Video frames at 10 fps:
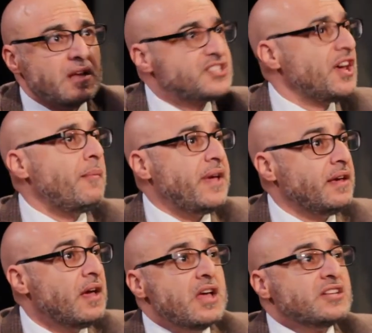Tell
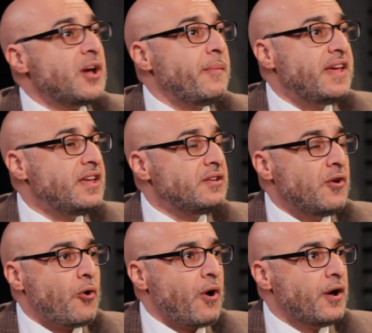me in
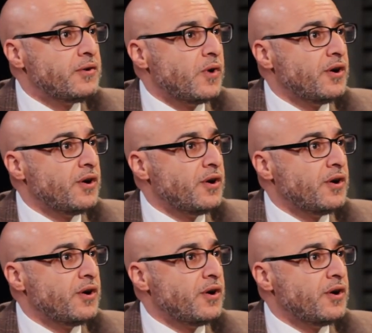your own